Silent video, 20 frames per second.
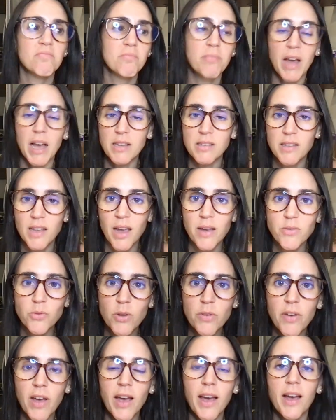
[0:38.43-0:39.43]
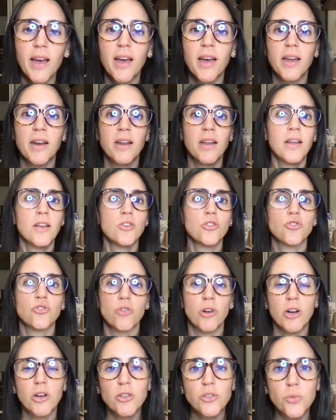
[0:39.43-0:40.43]
past lives we've had,
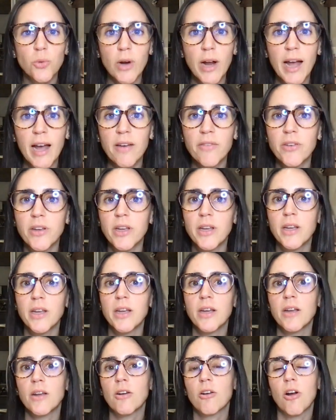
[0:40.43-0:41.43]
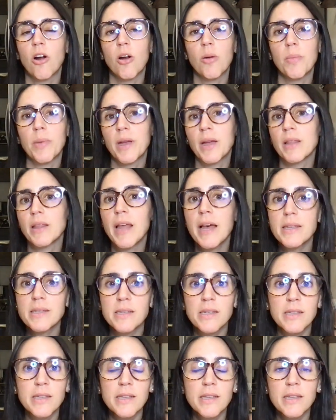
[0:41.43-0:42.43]
struggles we're having, karmic
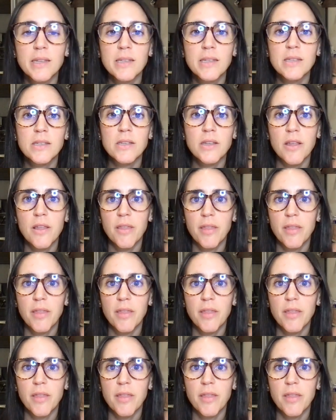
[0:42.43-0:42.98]
lessons,